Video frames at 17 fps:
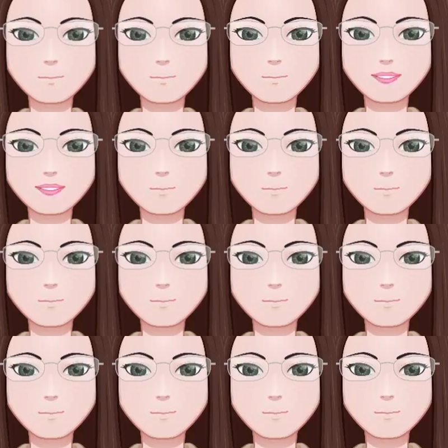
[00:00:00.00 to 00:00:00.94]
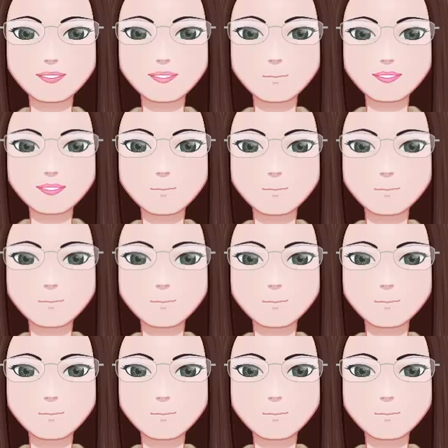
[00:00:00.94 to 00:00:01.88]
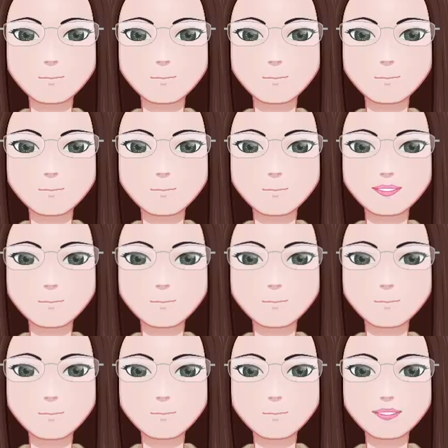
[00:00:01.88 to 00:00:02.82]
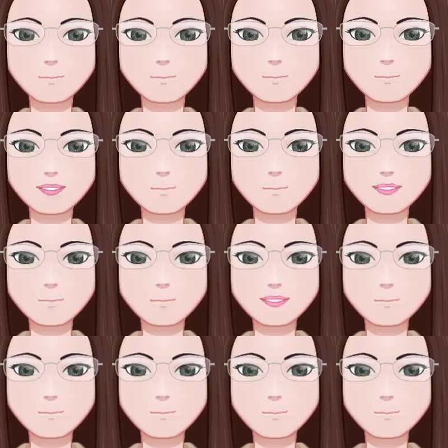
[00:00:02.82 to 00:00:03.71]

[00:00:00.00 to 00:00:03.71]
you know, if it takes me 3 years, it takes me 3 years. Oh, God, please not. But, you know,